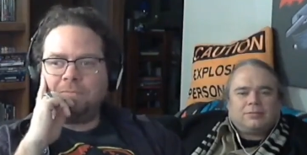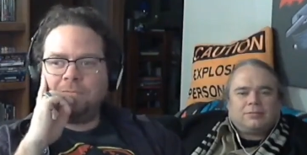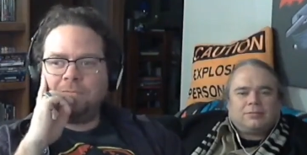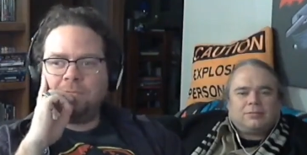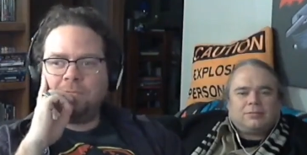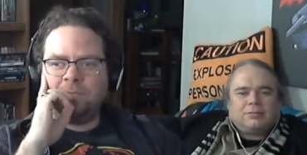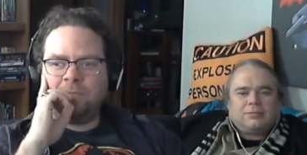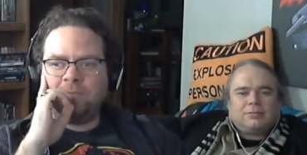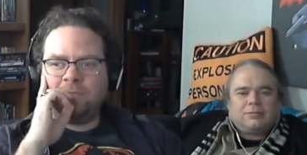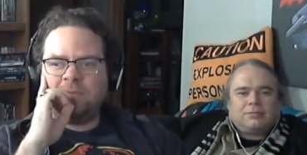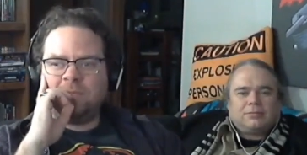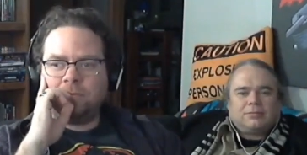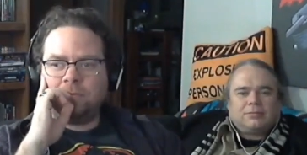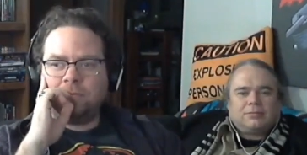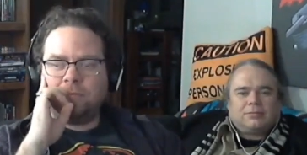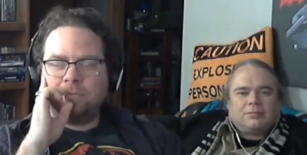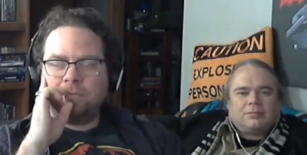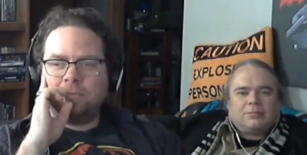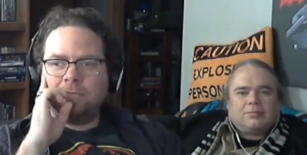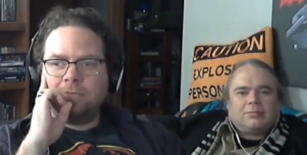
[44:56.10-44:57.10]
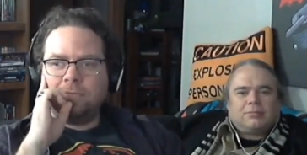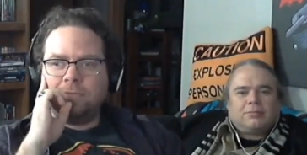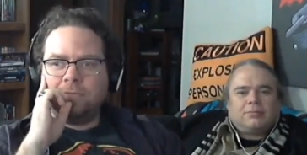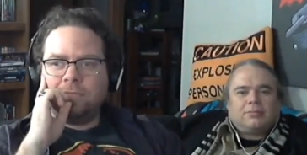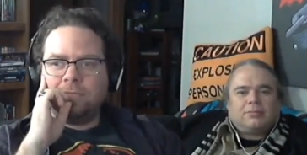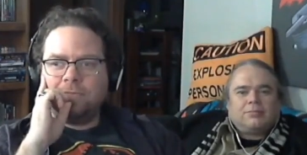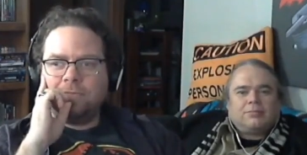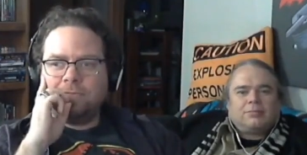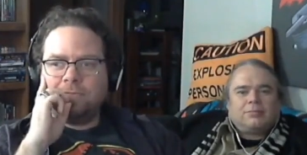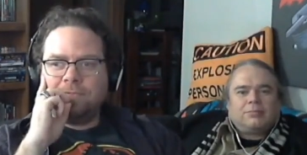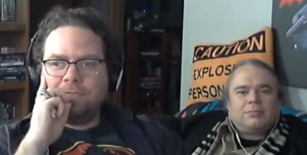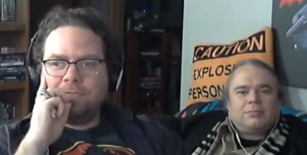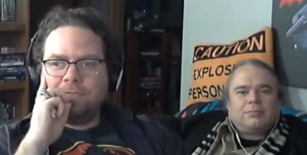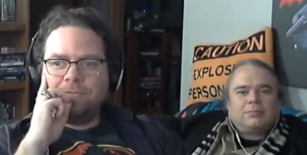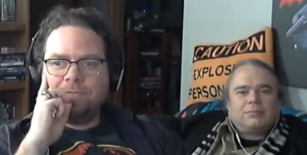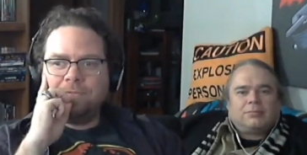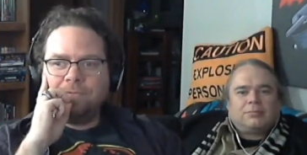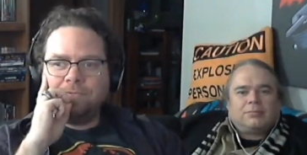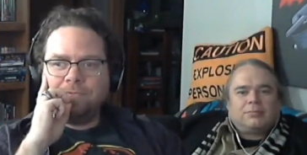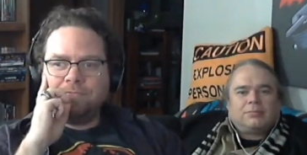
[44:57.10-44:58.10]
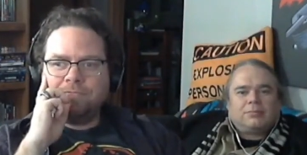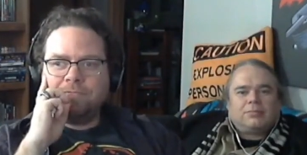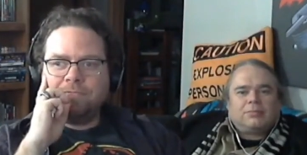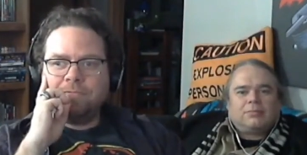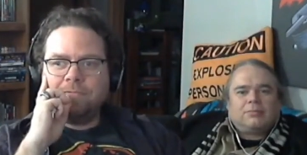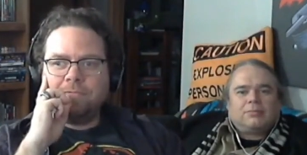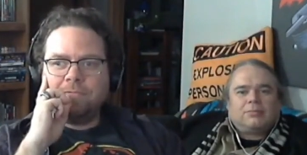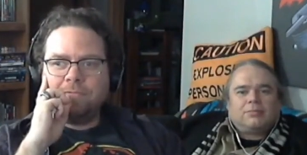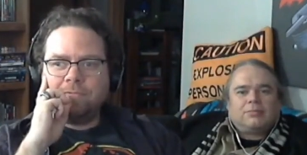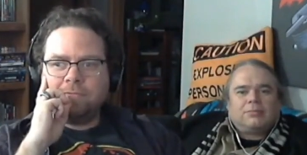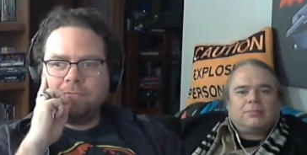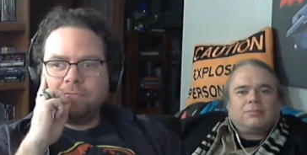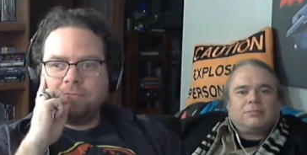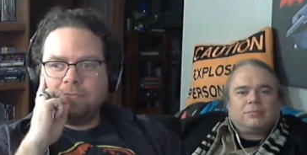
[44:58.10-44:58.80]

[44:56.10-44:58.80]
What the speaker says: (no one is talking)